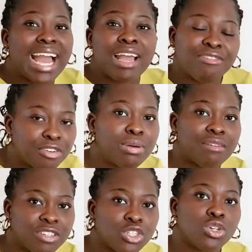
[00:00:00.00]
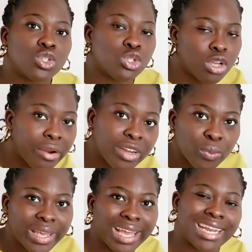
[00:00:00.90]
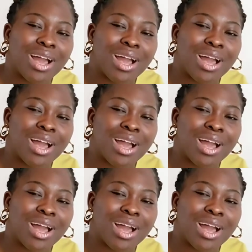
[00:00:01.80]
I film my videos during the weekend.